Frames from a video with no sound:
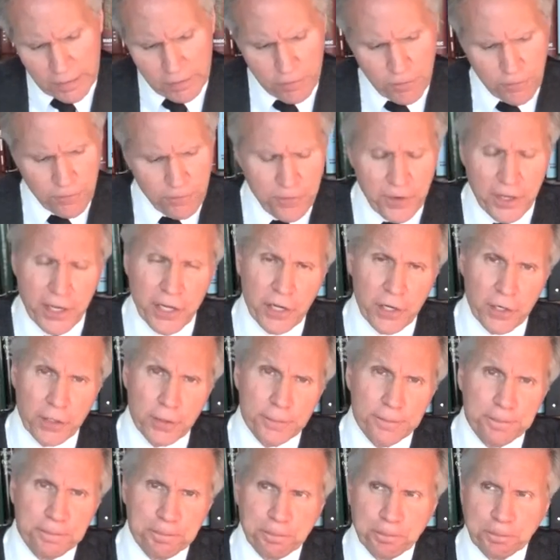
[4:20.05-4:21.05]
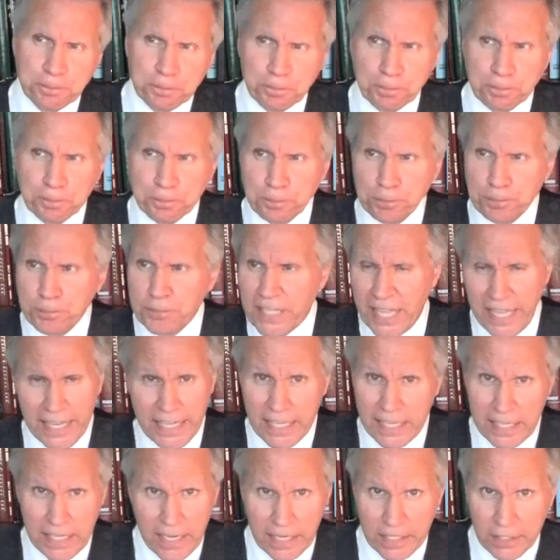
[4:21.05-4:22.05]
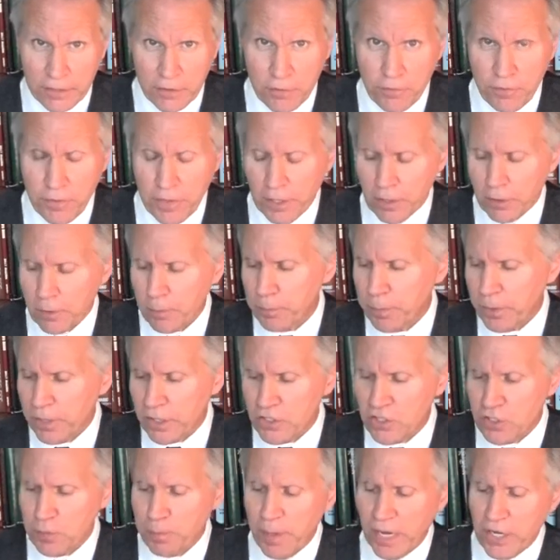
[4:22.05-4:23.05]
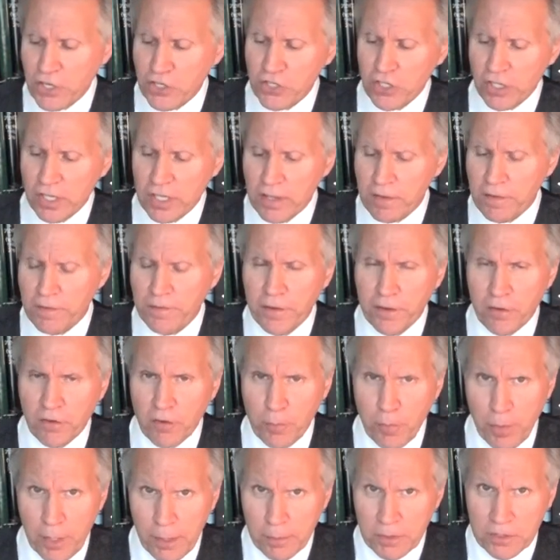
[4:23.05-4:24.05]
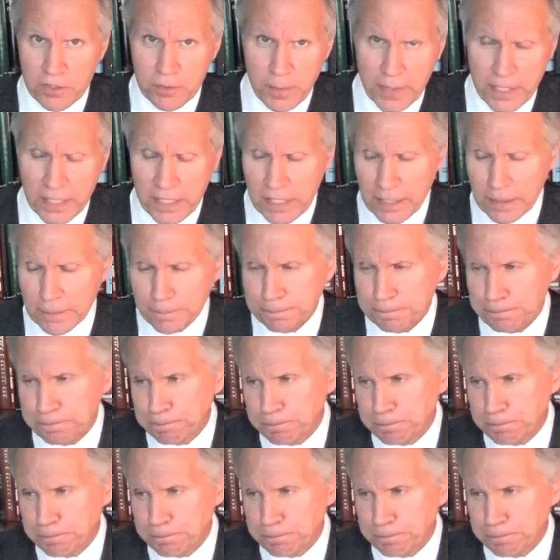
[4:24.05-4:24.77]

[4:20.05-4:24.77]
Fear, any kind of fear, but especially the fear of public speaking,